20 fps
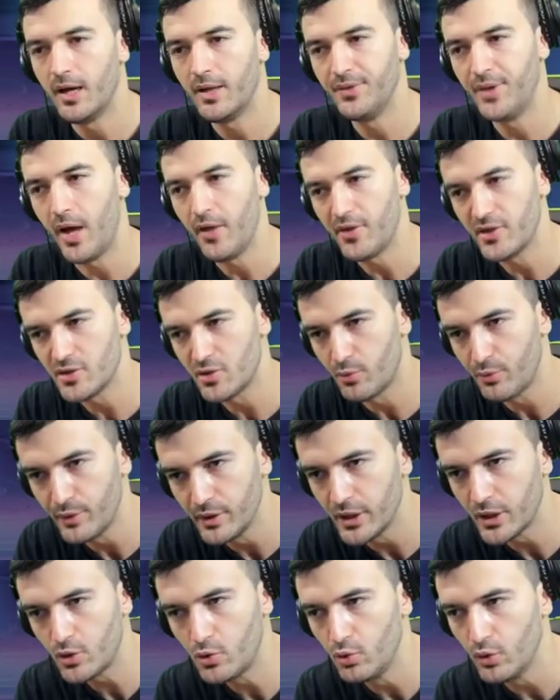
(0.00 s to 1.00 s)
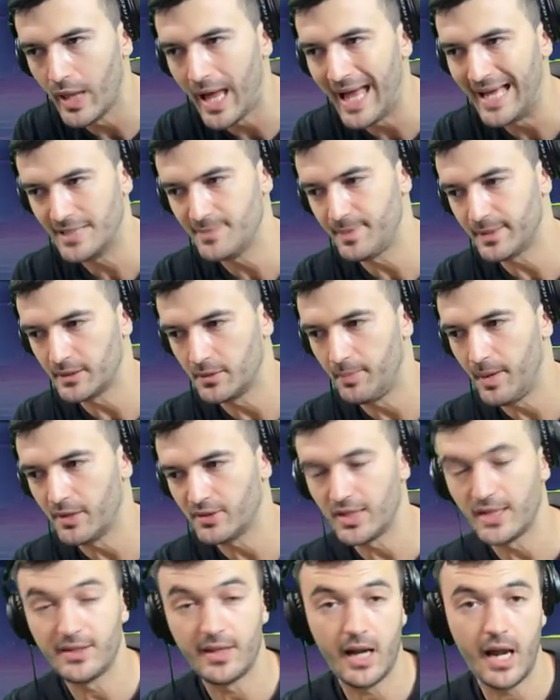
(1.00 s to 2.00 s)
Now, there's a really cool aspect
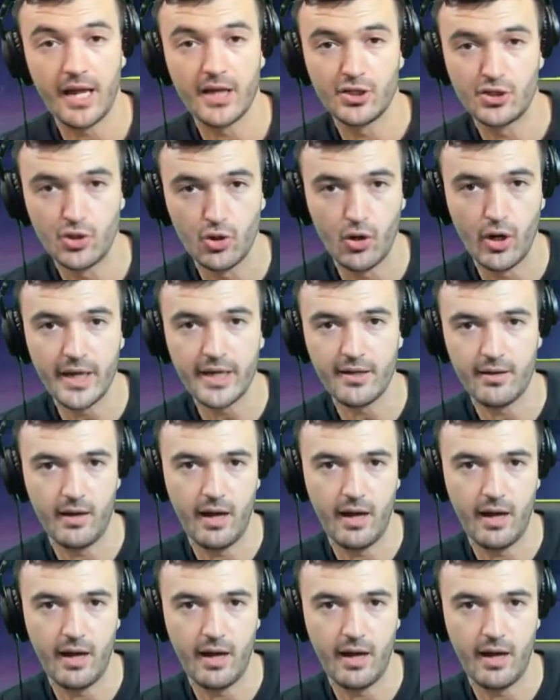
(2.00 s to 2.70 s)
about that that I enjoy.